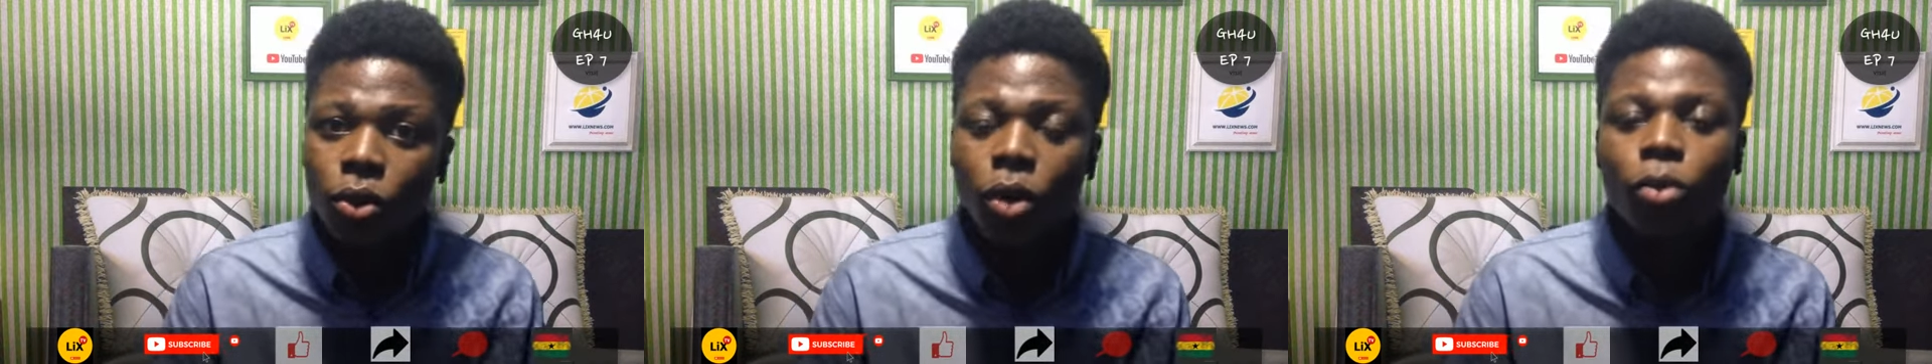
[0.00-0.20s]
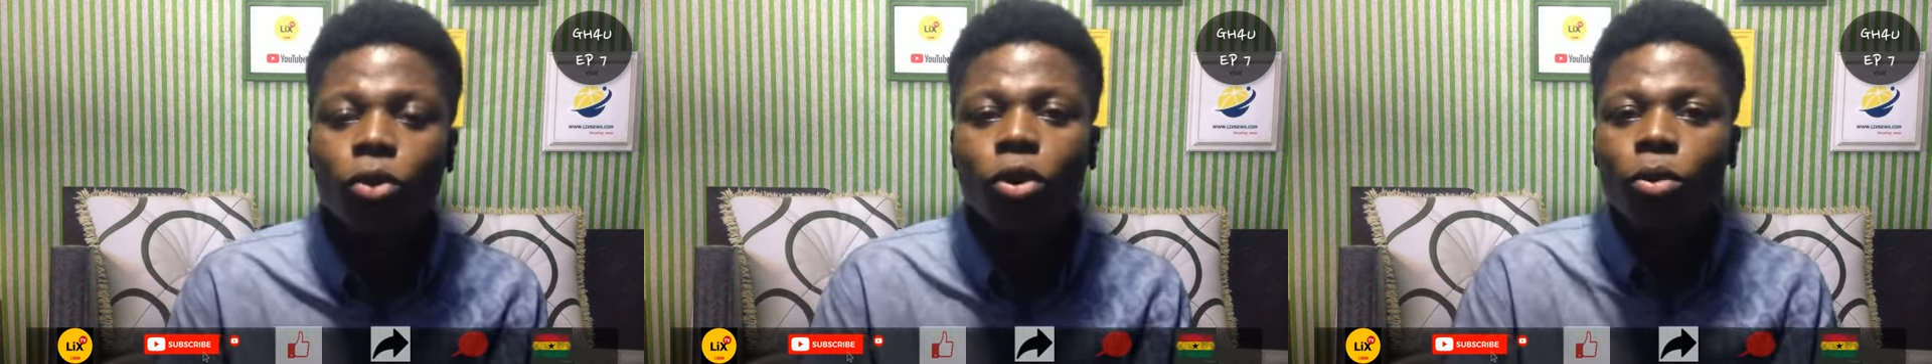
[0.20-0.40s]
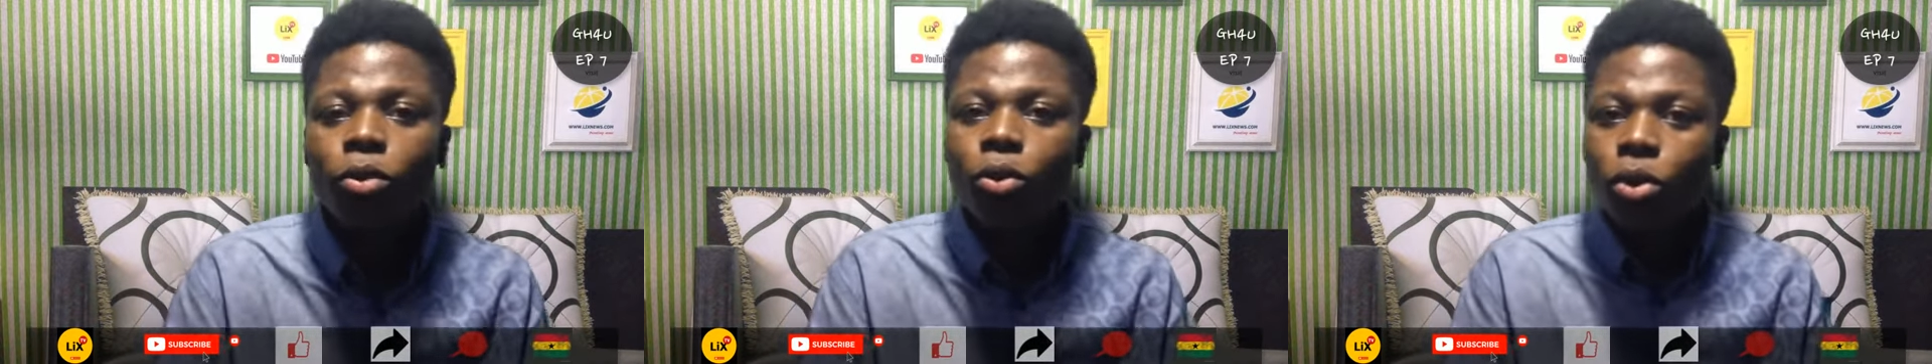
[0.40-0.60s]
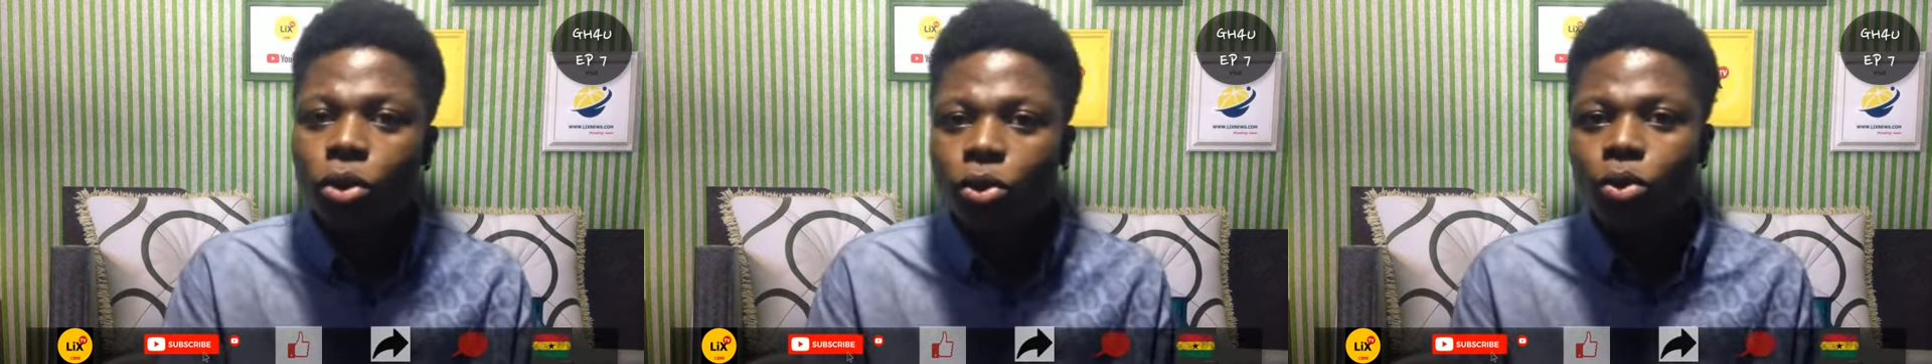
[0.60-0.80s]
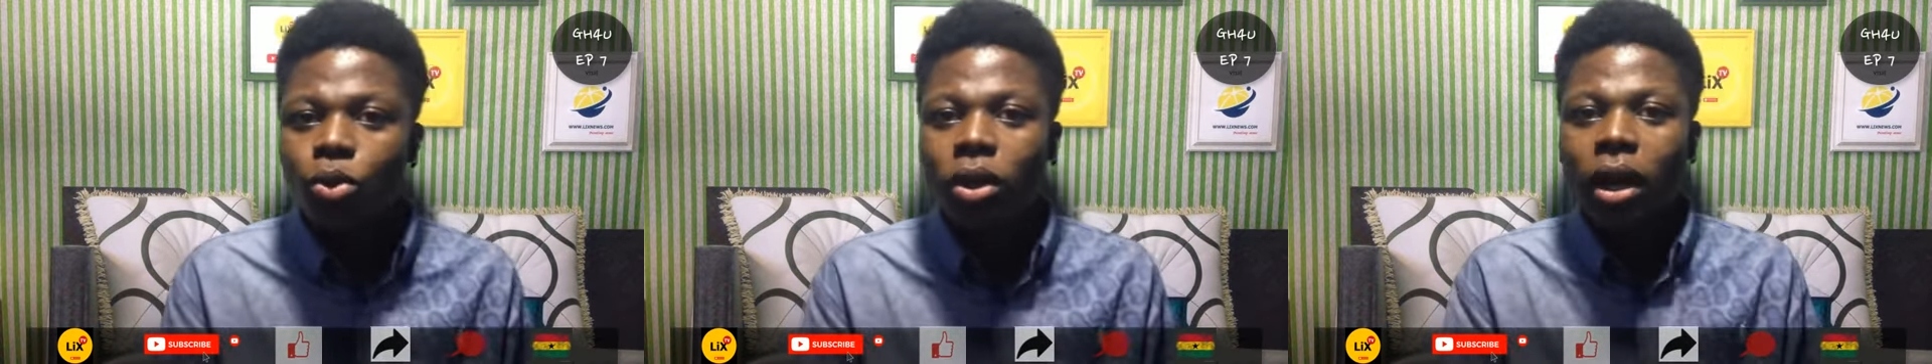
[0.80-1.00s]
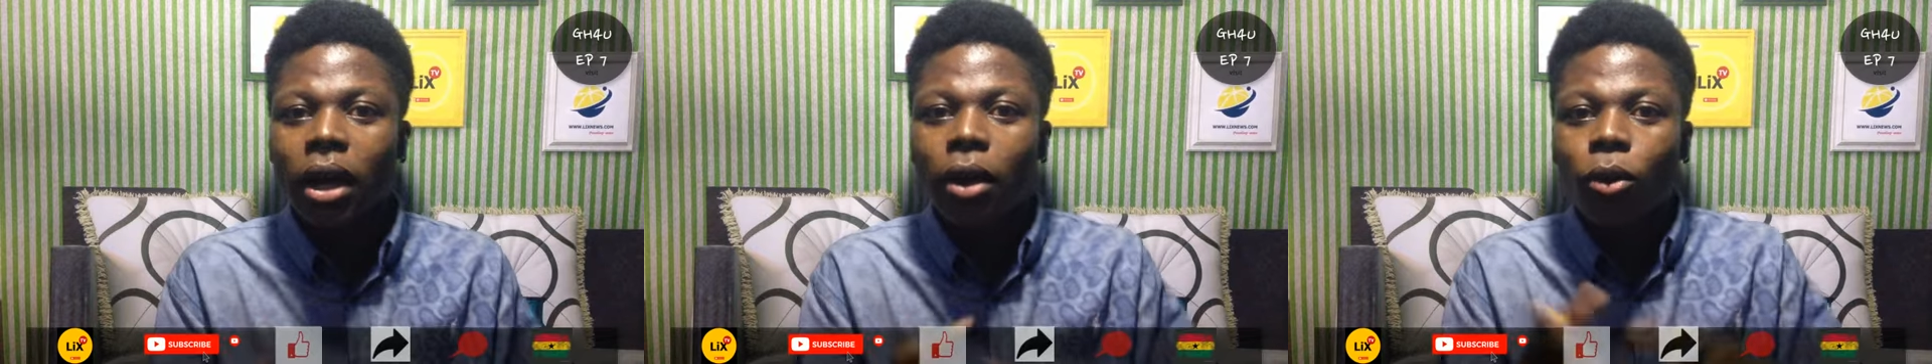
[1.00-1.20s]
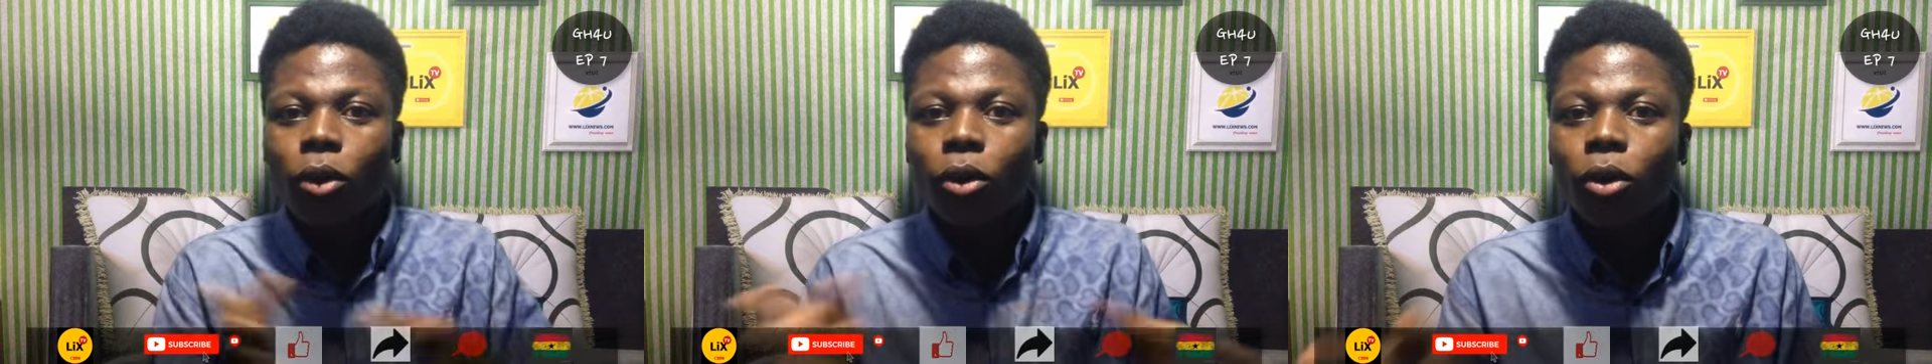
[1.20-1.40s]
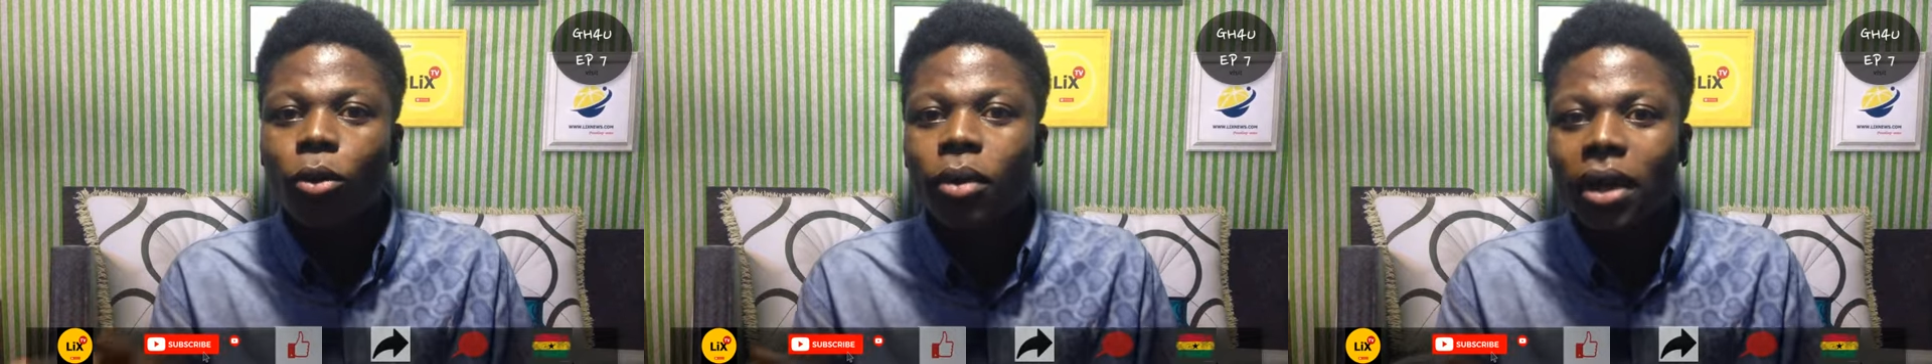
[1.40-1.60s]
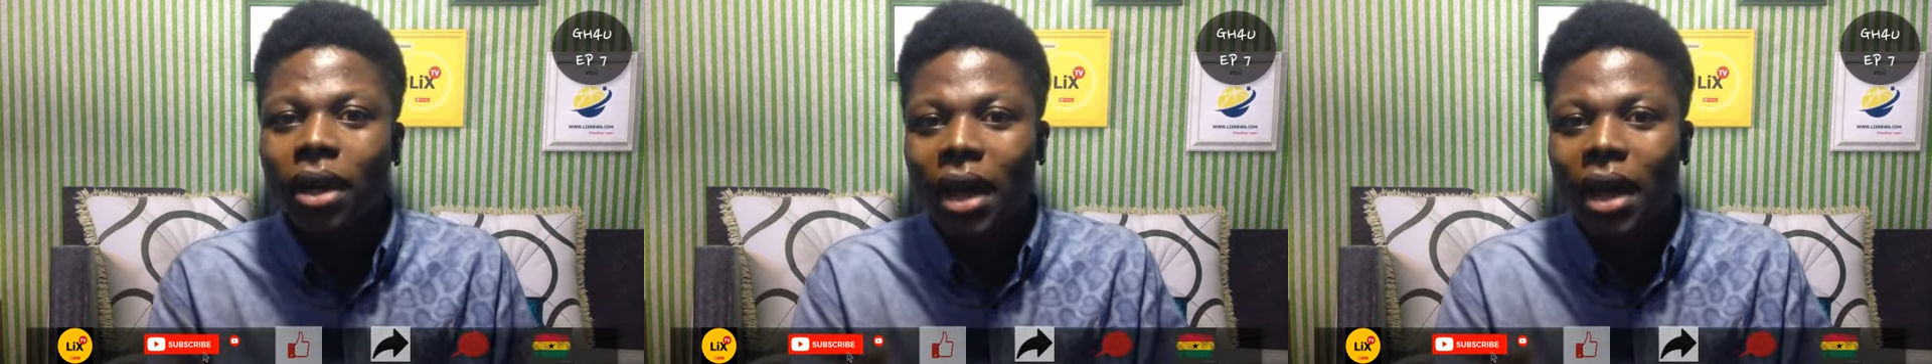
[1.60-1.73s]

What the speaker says: we no more school na economy